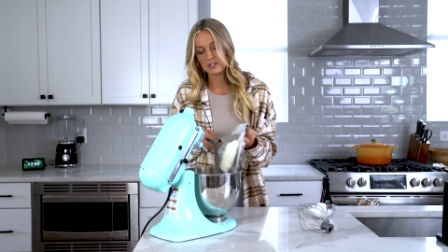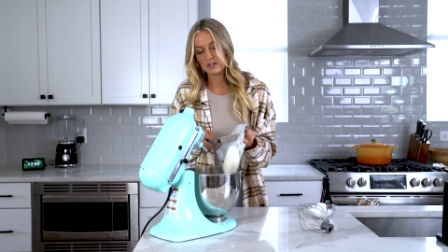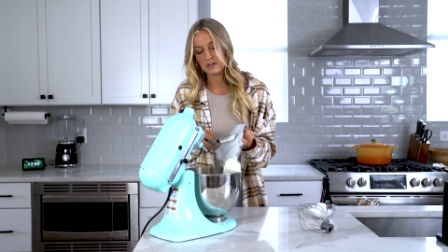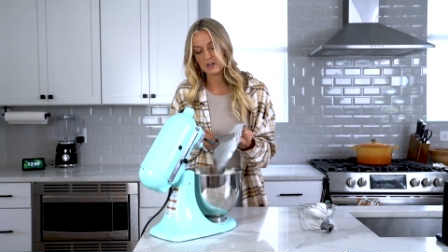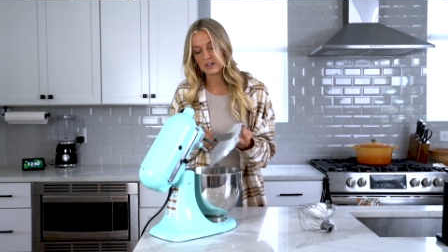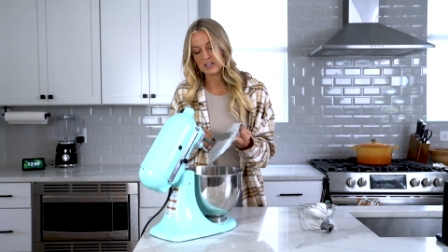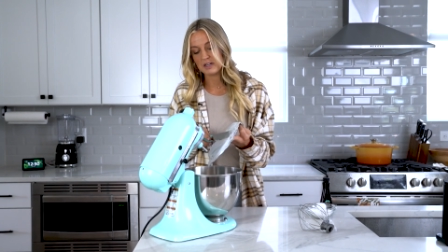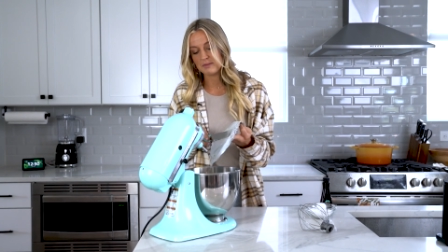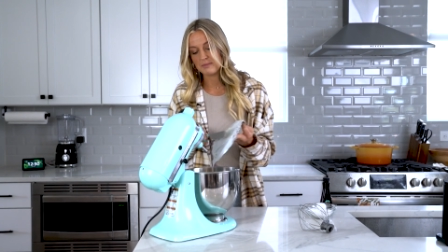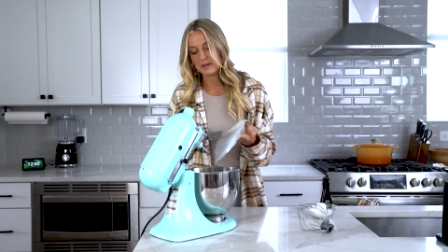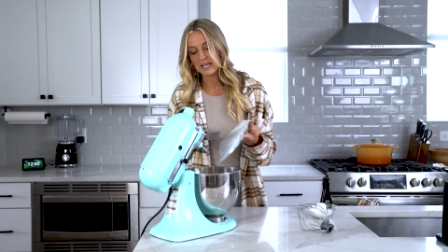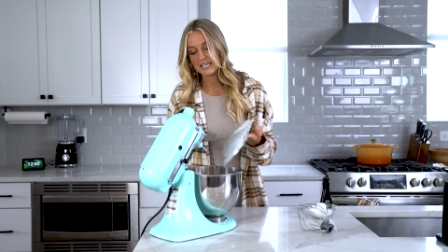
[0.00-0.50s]
you're
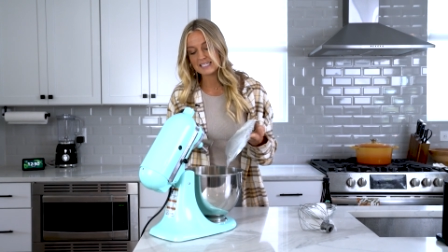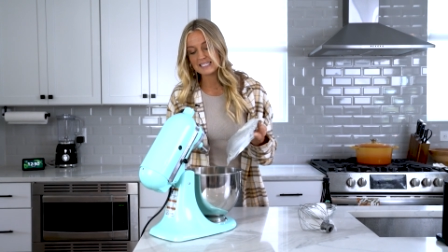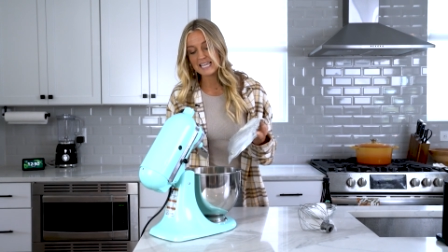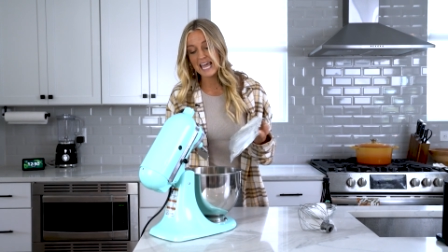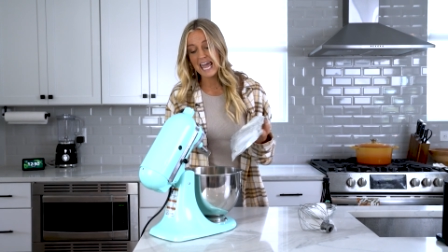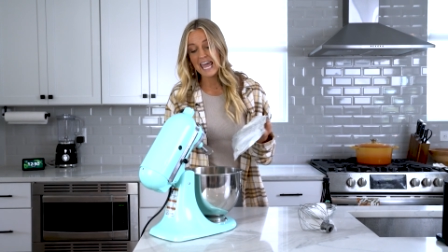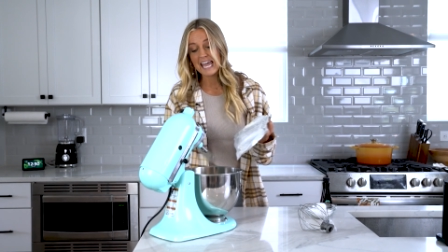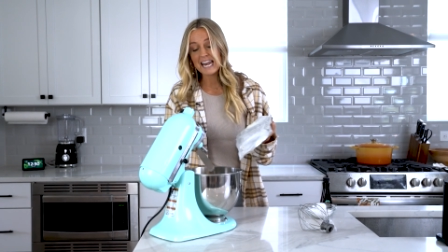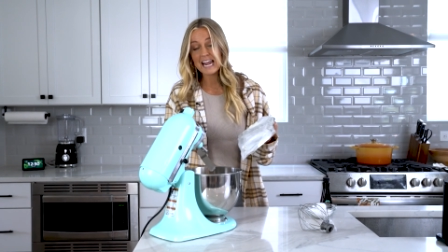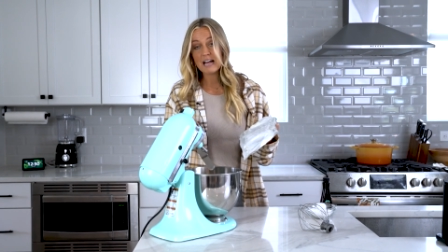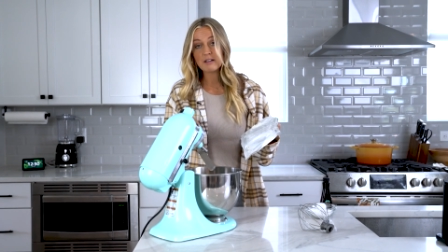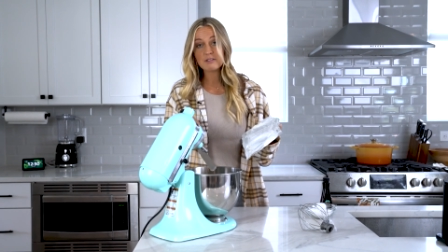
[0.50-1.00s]
gonna mix
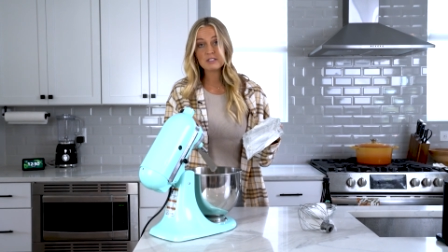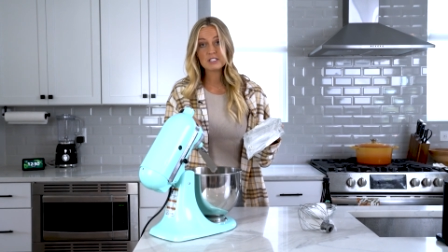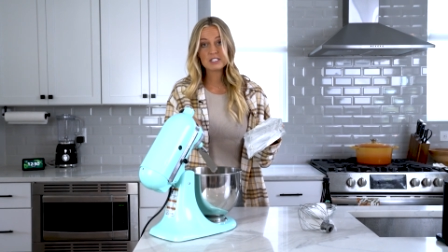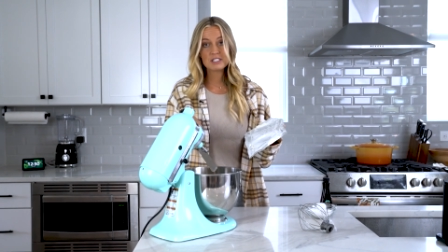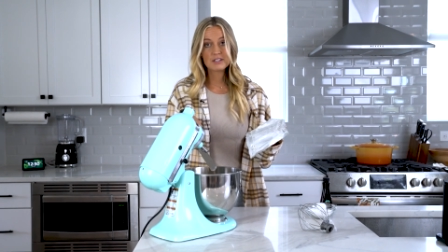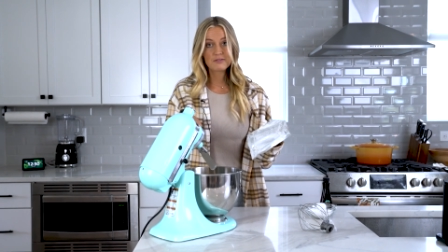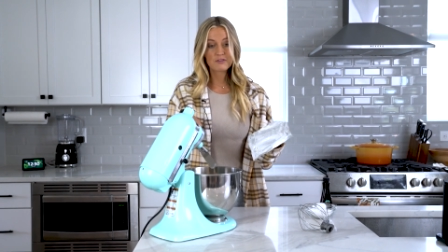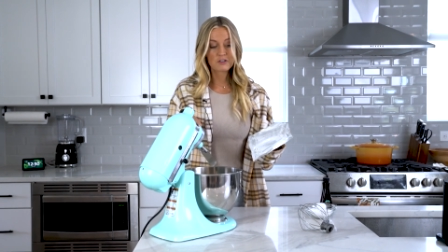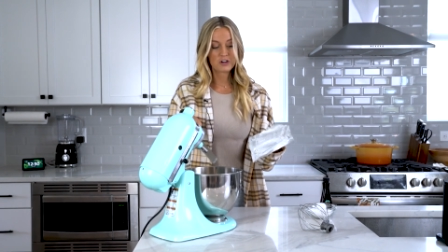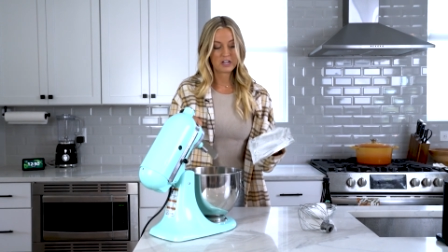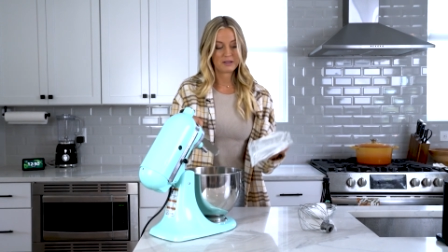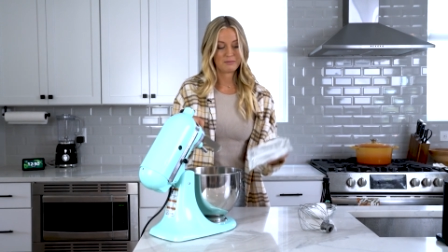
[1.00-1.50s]
eight ounces
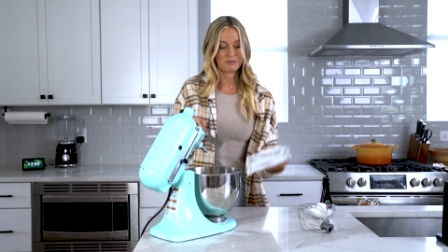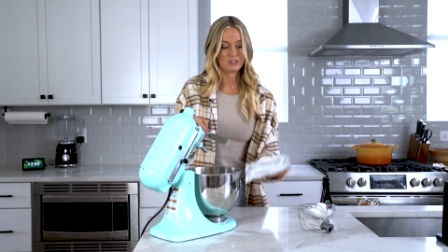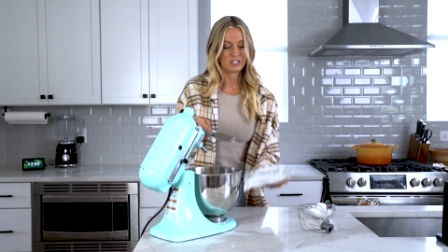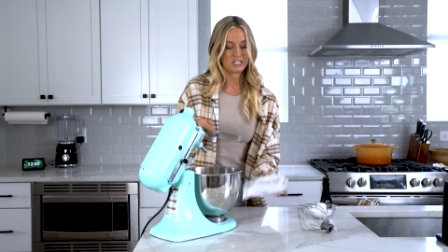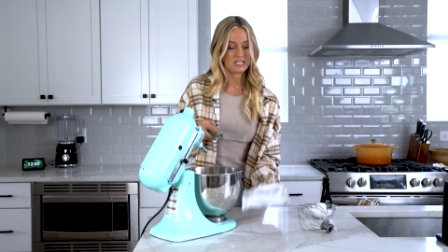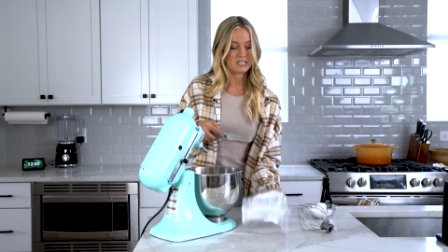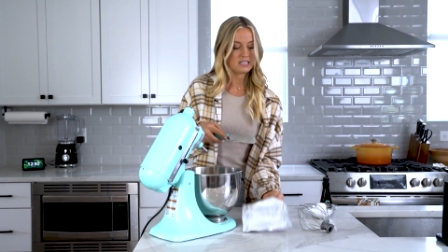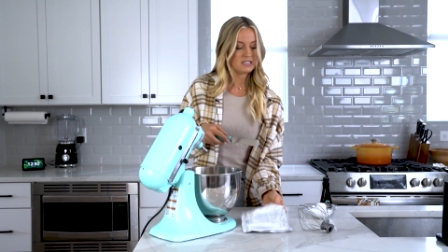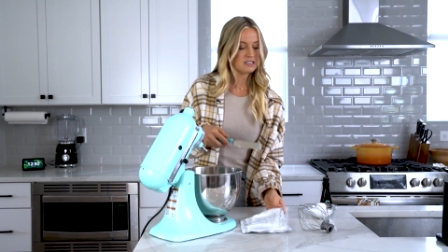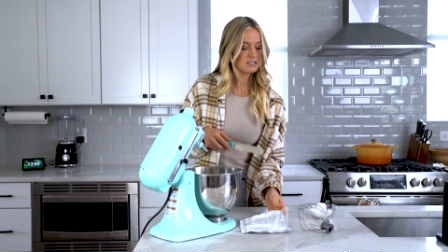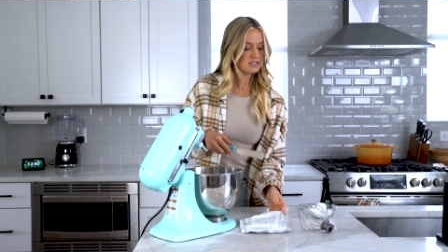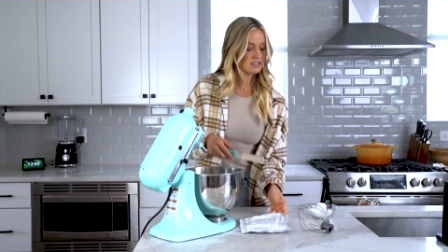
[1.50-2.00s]
of cream
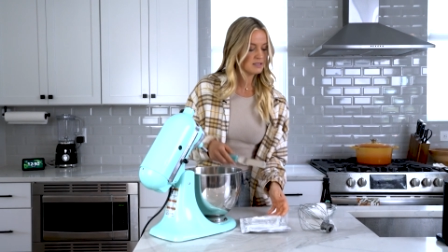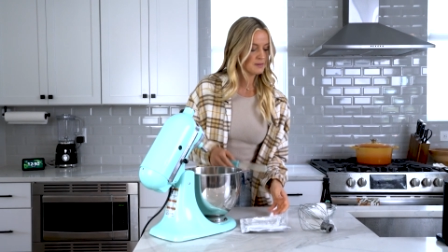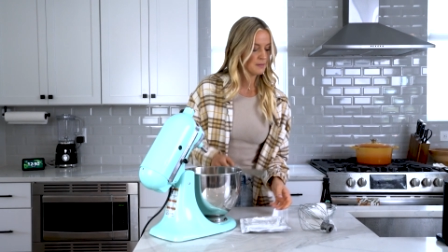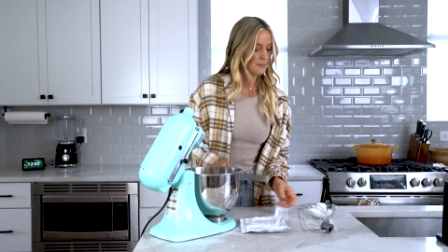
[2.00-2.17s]
cheese,